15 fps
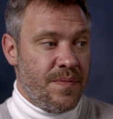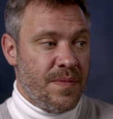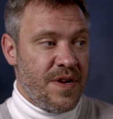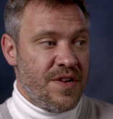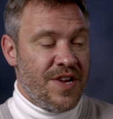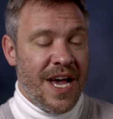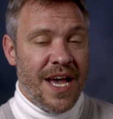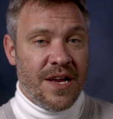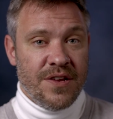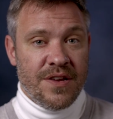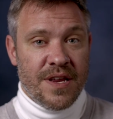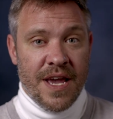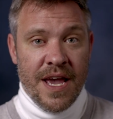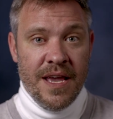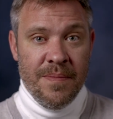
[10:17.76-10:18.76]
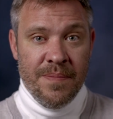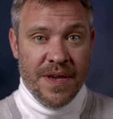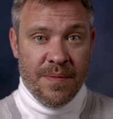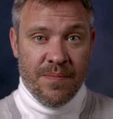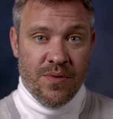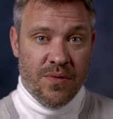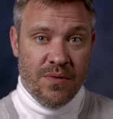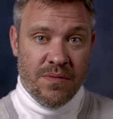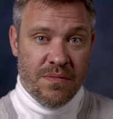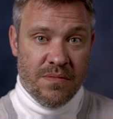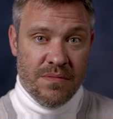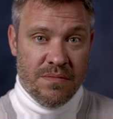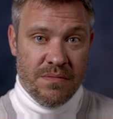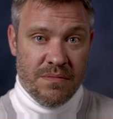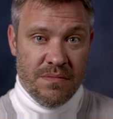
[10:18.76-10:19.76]
attacked gay people.
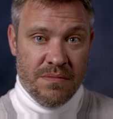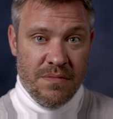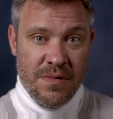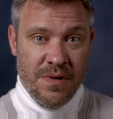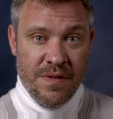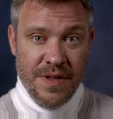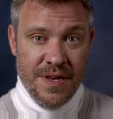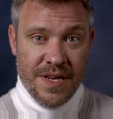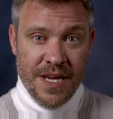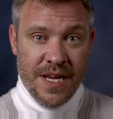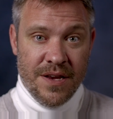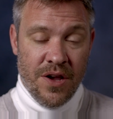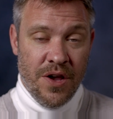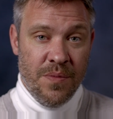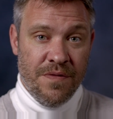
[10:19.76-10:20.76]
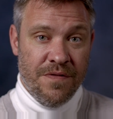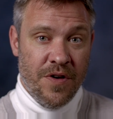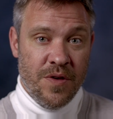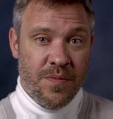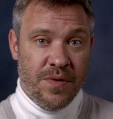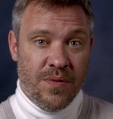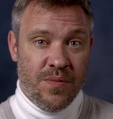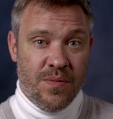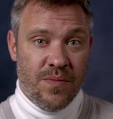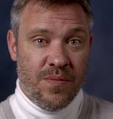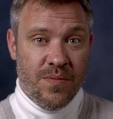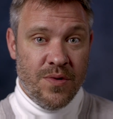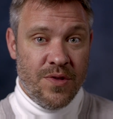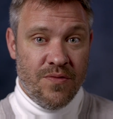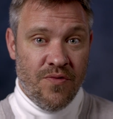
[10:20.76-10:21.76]
You know, they did. Homophobia
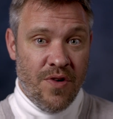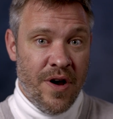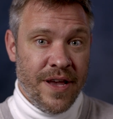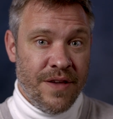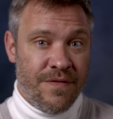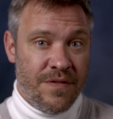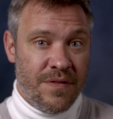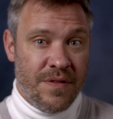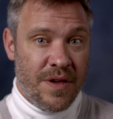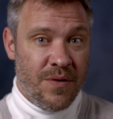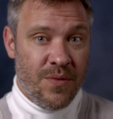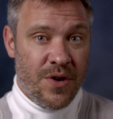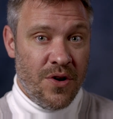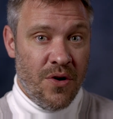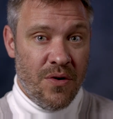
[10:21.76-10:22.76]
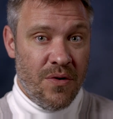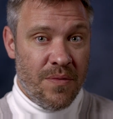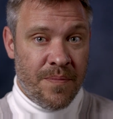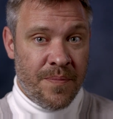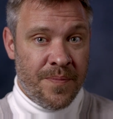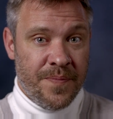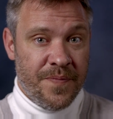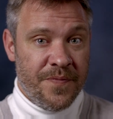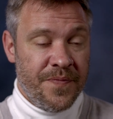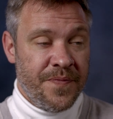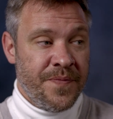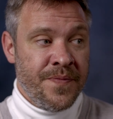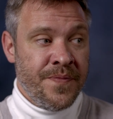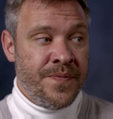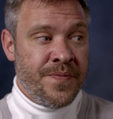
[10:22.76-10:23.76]
was rife, and there were not,
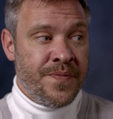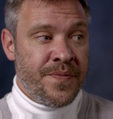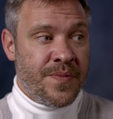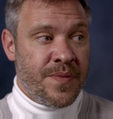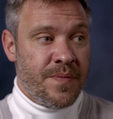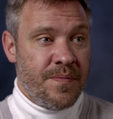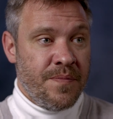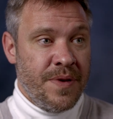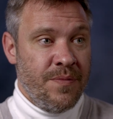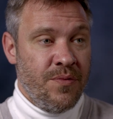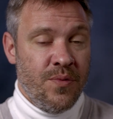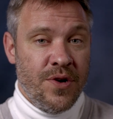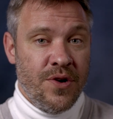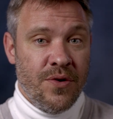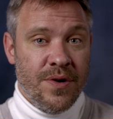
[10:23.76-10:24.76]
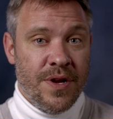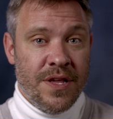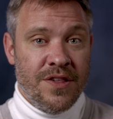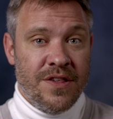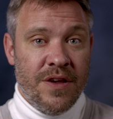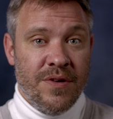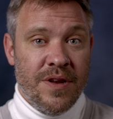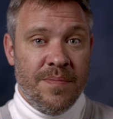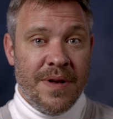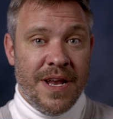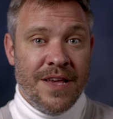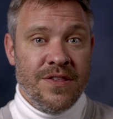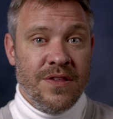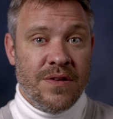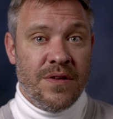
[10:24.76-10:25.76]
people were not necessarily
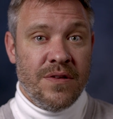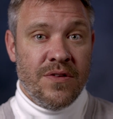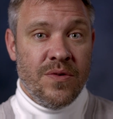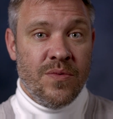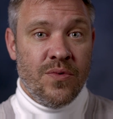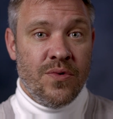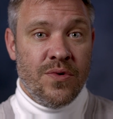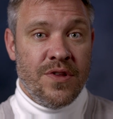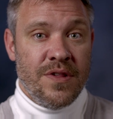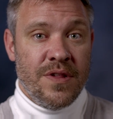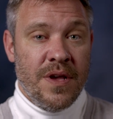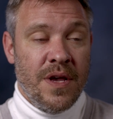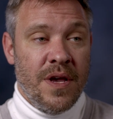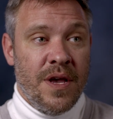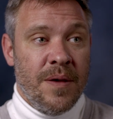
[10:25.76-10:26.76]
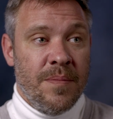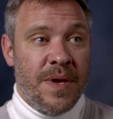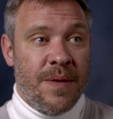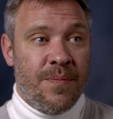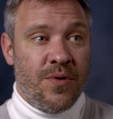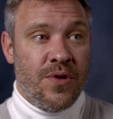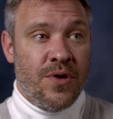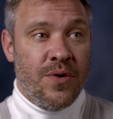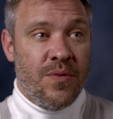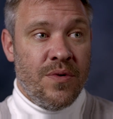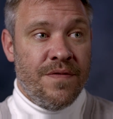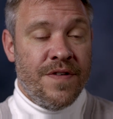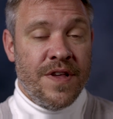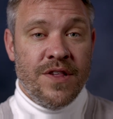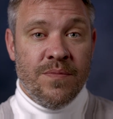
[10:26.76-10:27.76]
pleasant towards people who
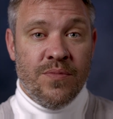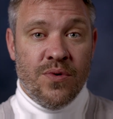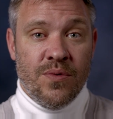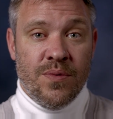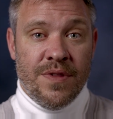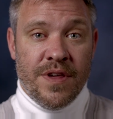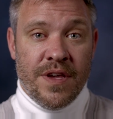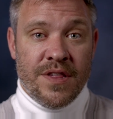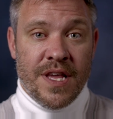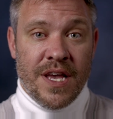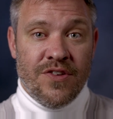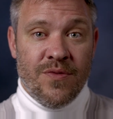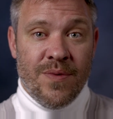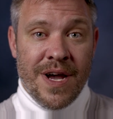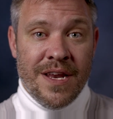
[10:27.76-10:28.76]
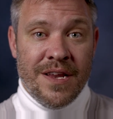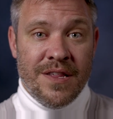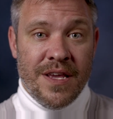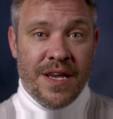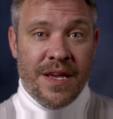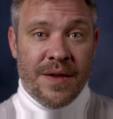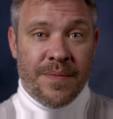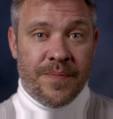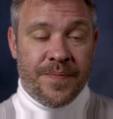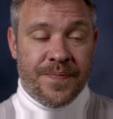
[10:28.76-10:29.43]
were visible with their sexuality,